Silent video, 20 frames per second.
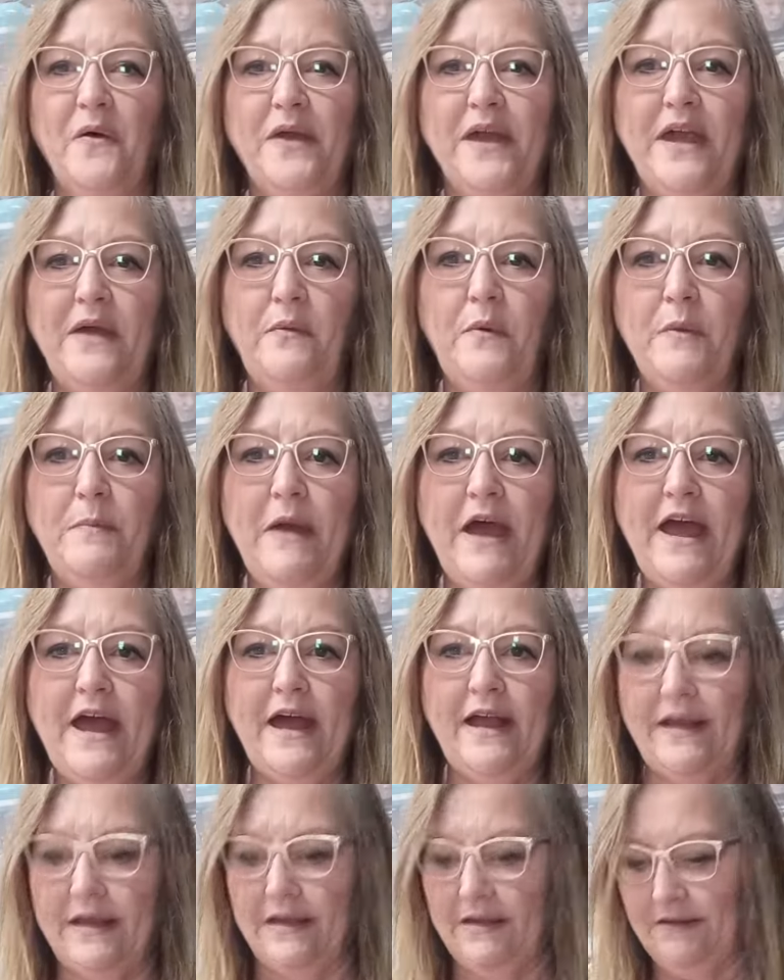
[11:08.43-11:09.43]
Okay, we're
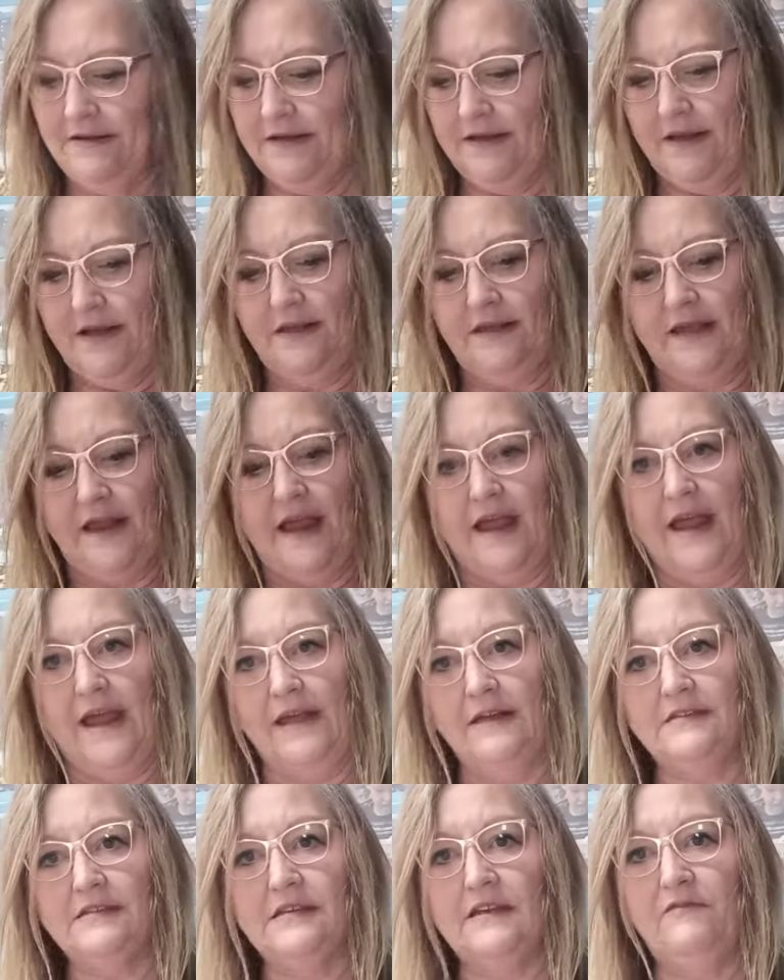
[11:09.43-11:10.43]
back, and the
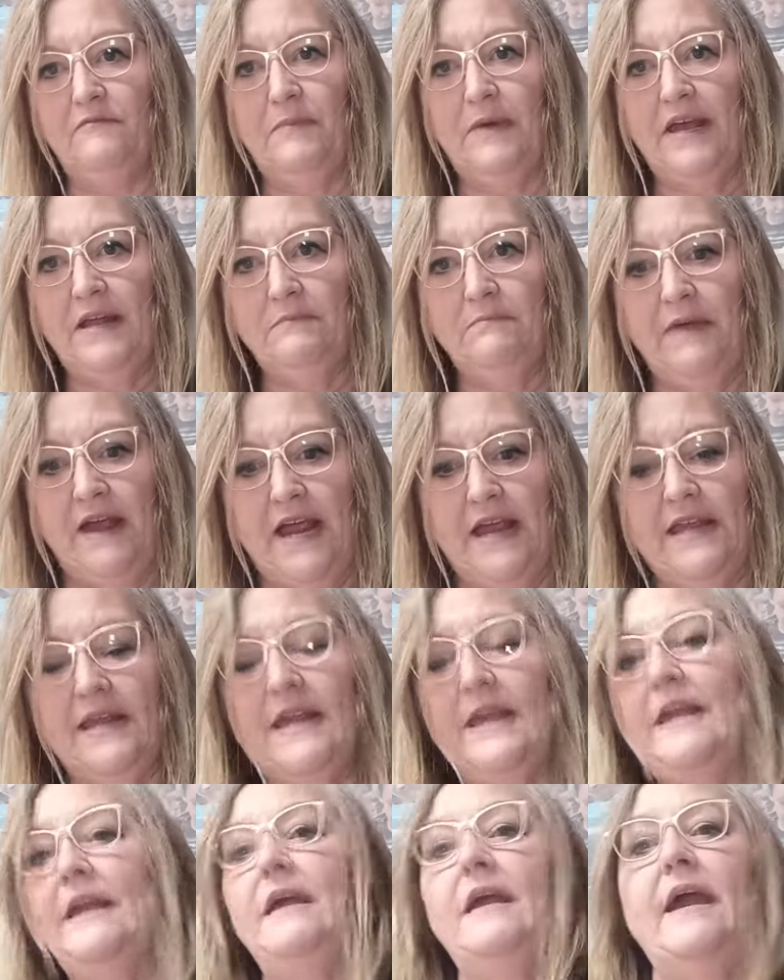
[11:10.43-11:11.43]
eggs have been
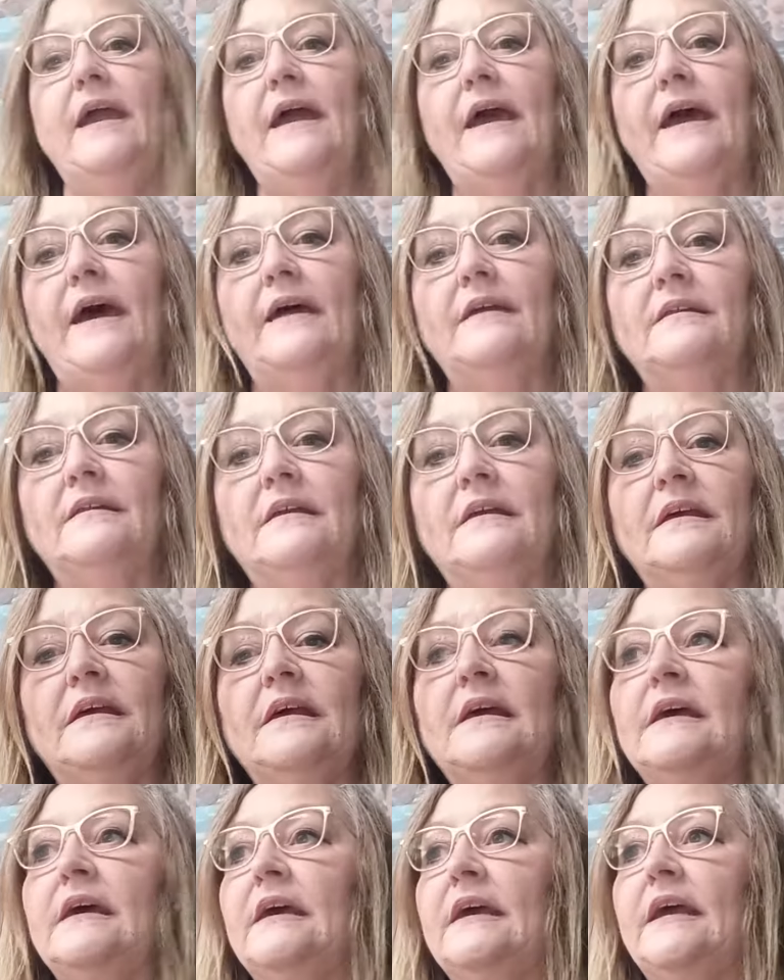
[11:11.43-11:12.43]
baking
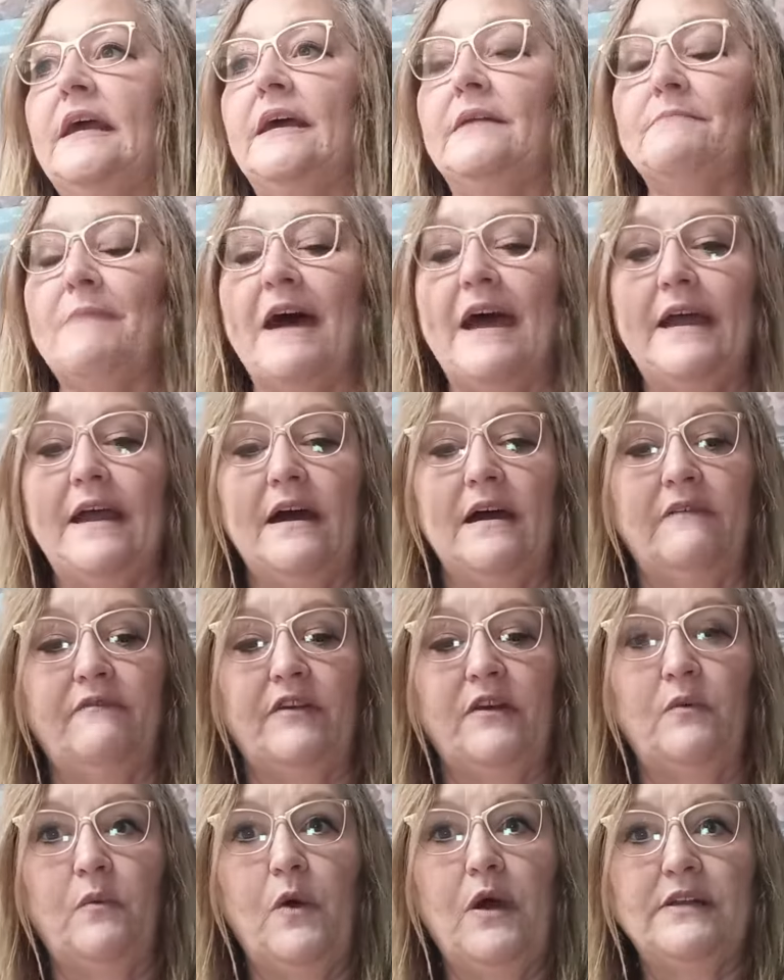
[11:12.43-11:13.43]
in my
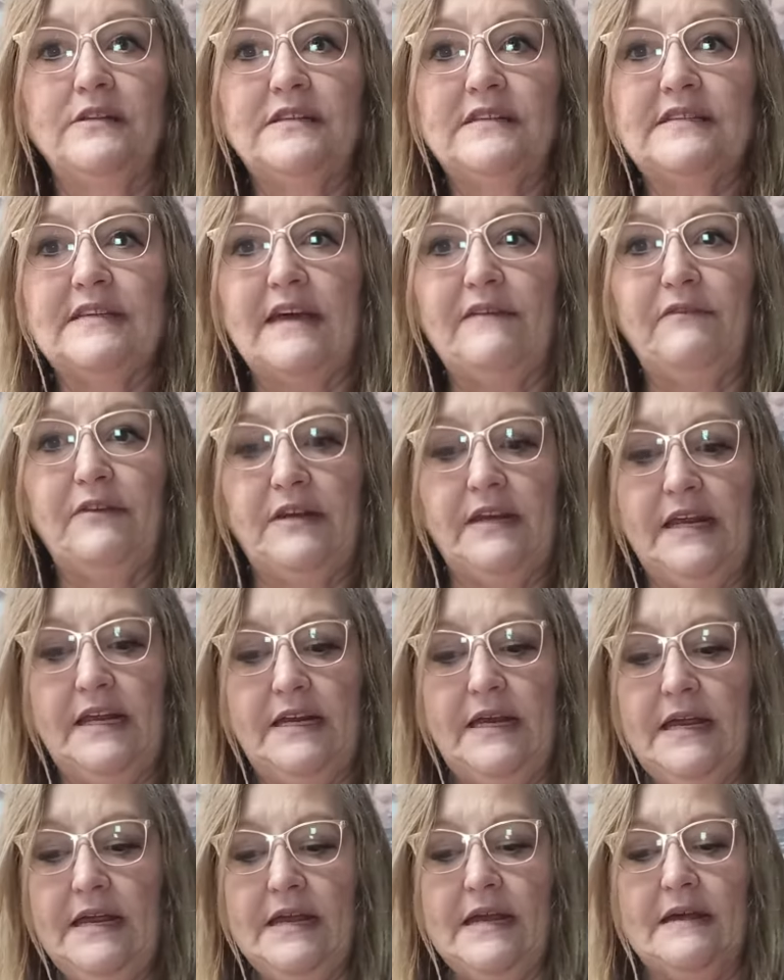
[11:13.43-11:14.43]
oven
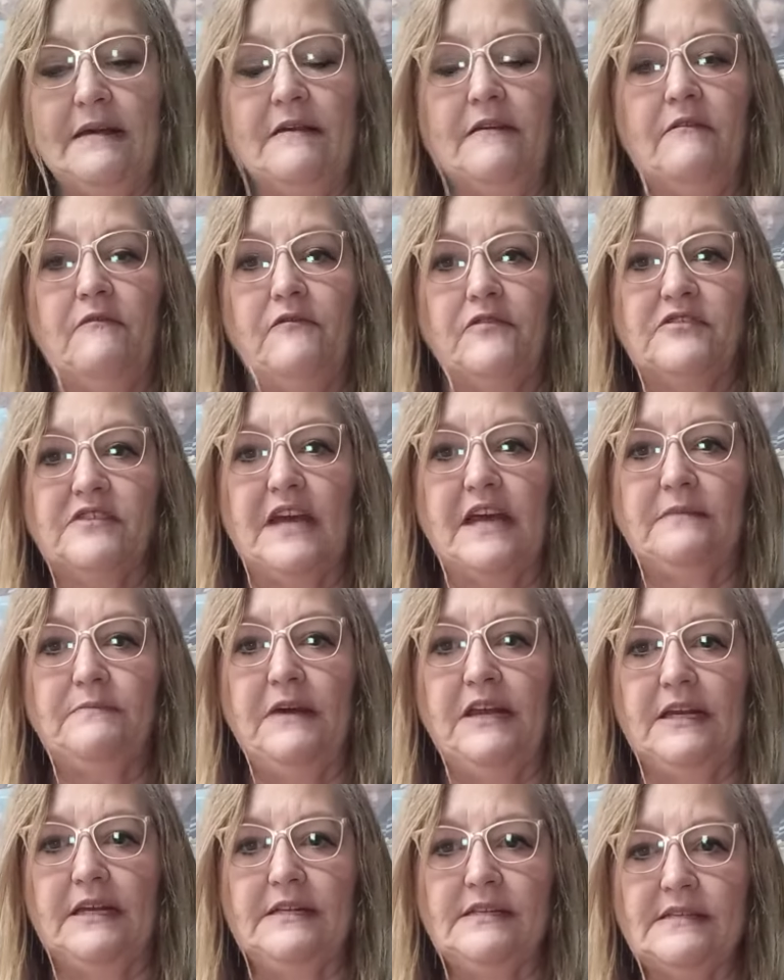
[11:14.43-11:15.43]
170 for 10
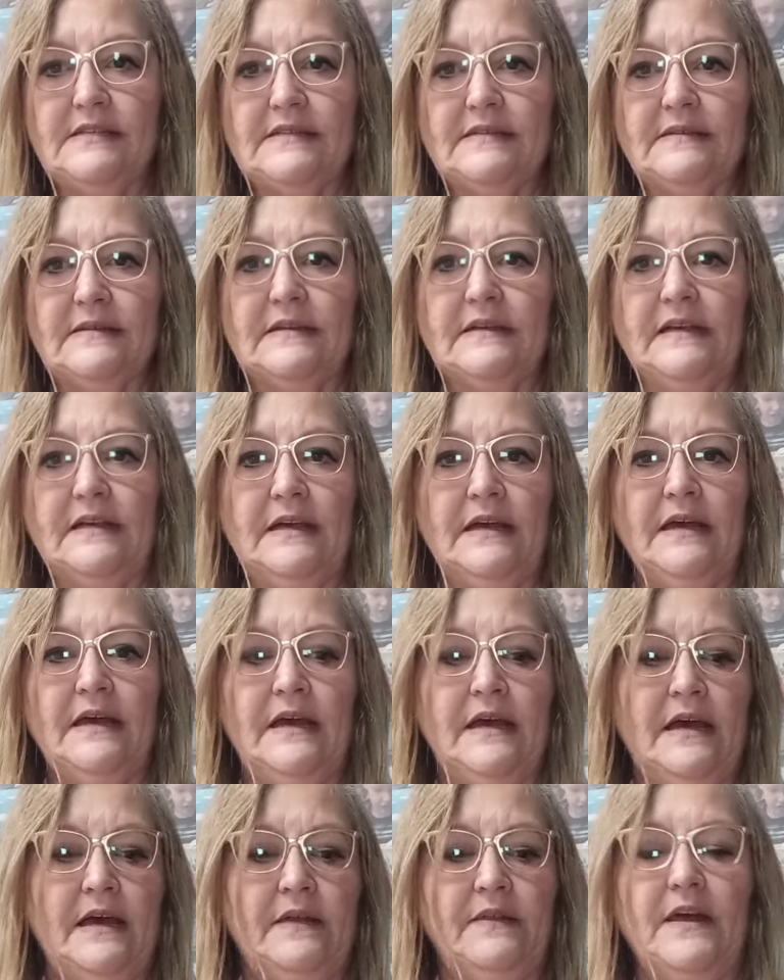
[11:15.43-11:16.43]
minutes.
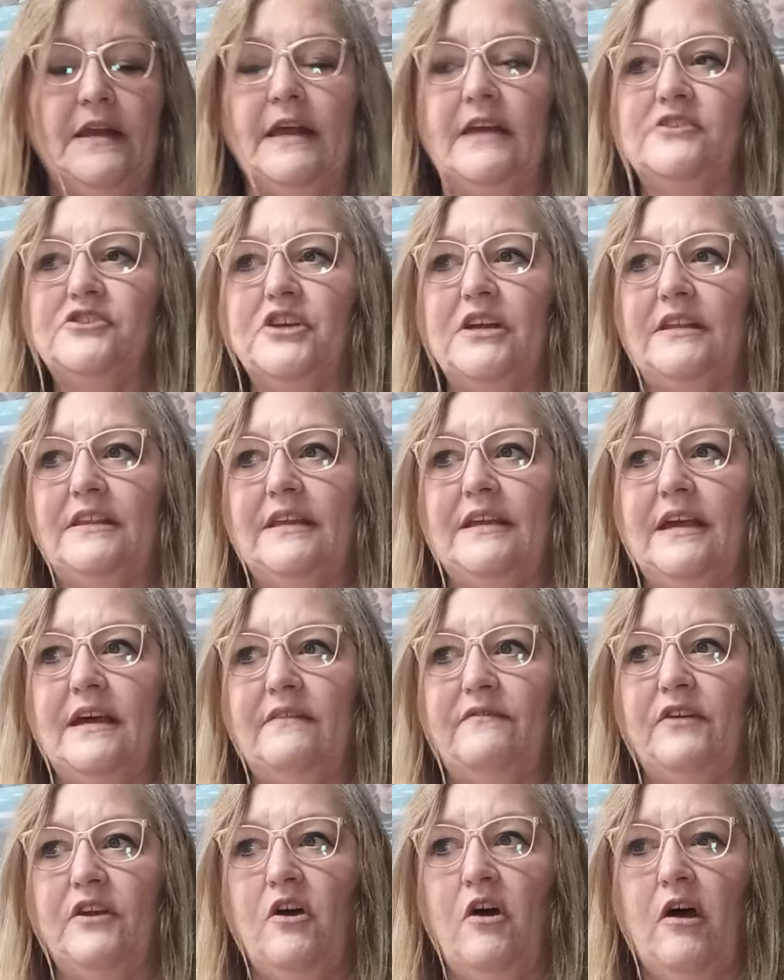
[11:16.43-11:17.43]
Then I shut the
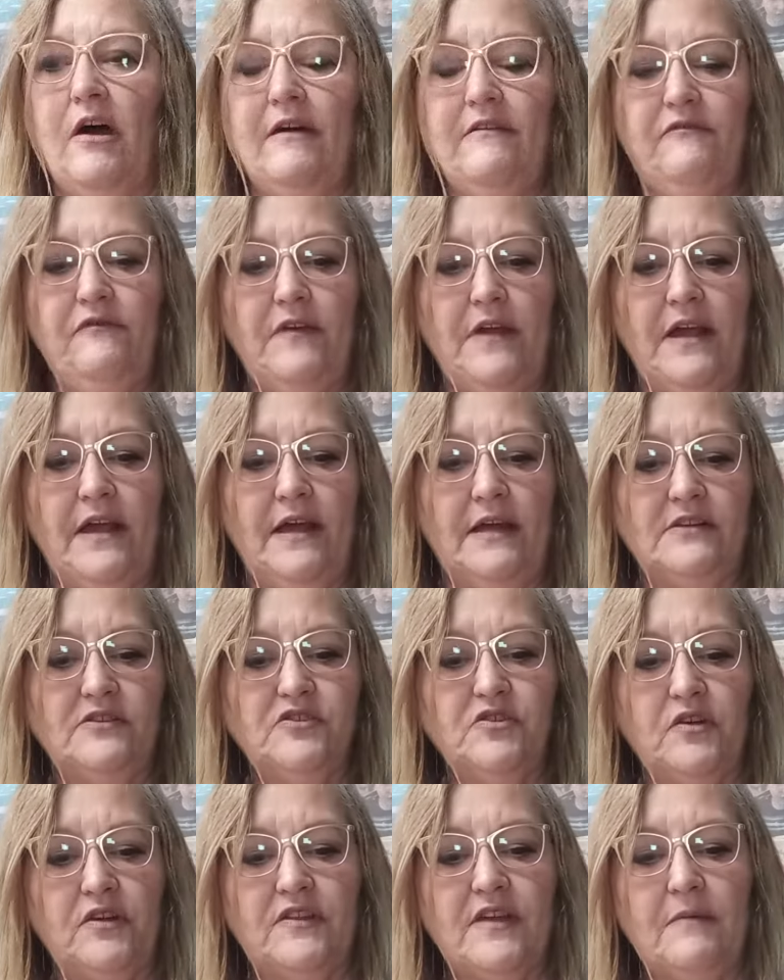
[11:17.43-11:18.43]
oven off and
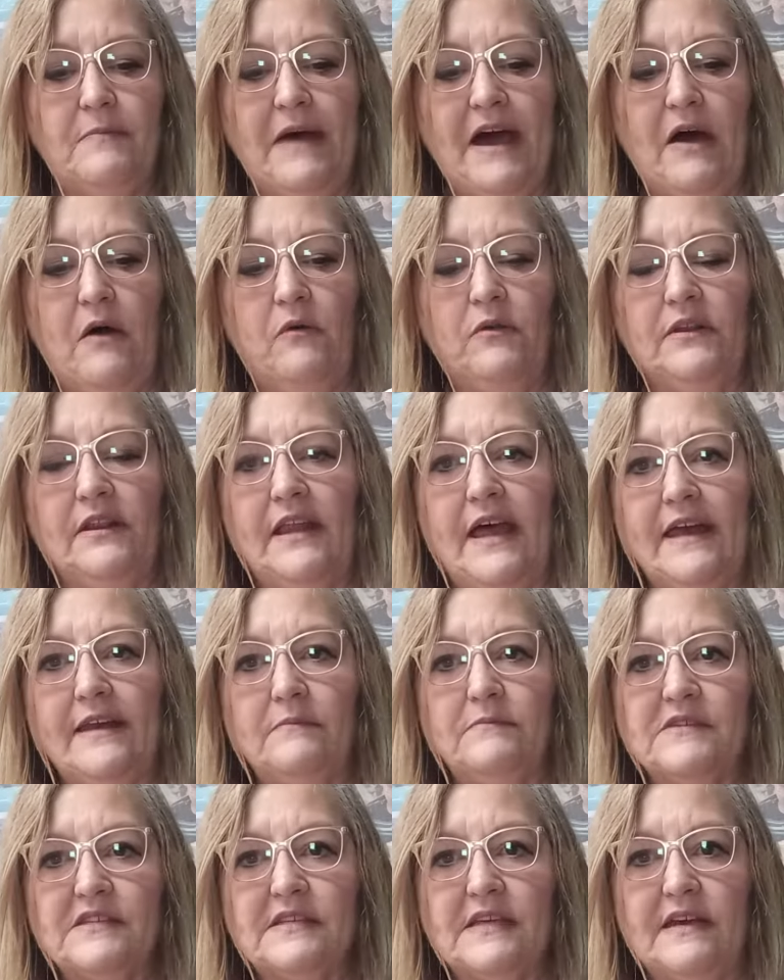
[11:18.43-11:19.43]
took them out and let
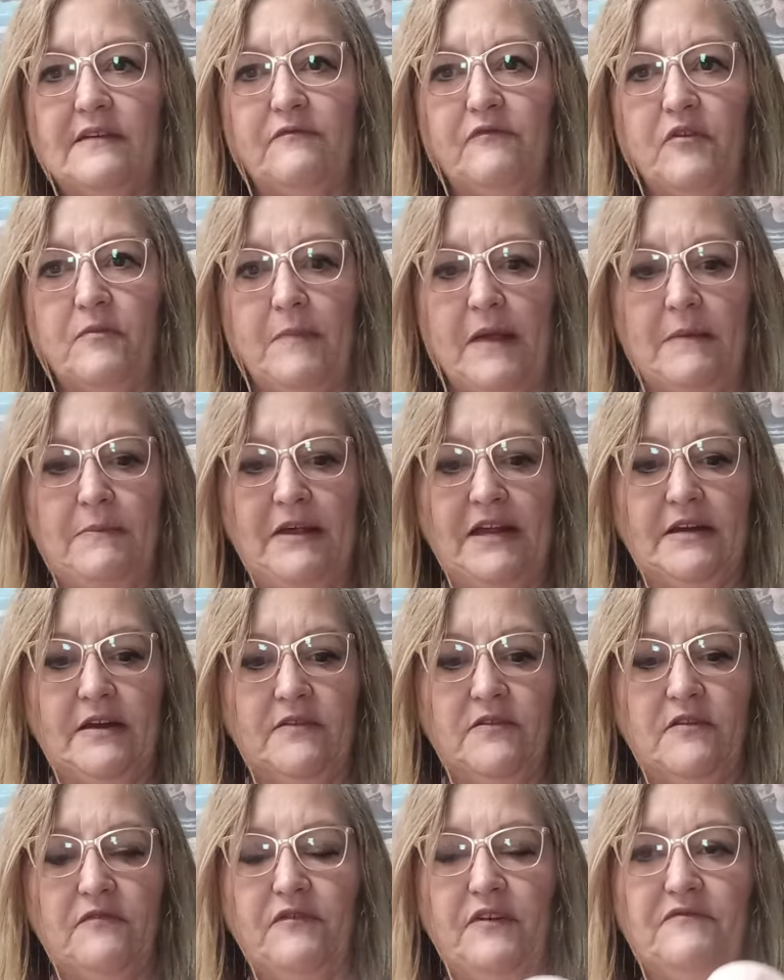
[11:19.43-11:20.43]
them sit for maybe
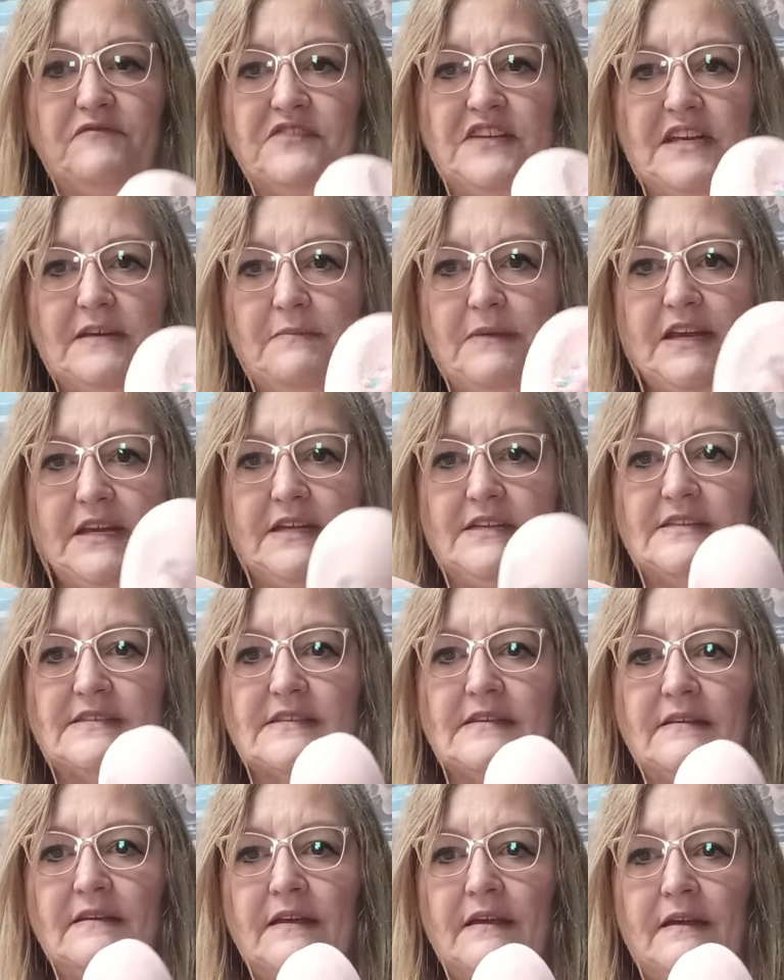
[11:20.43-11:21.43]
another 15
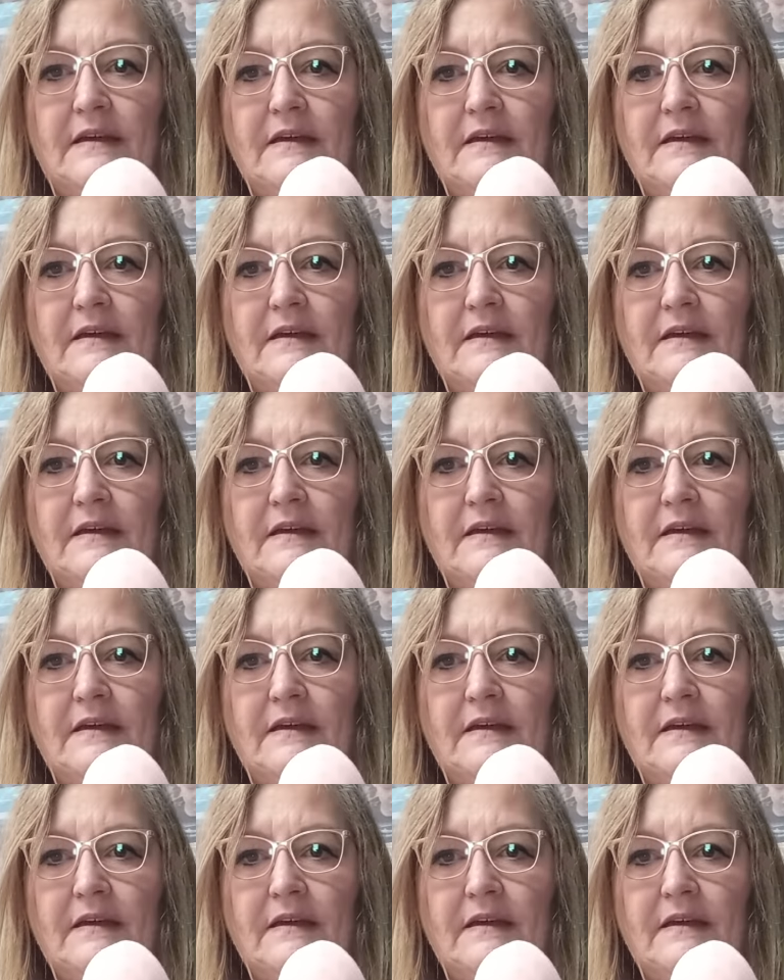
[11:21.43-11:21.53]
minutes.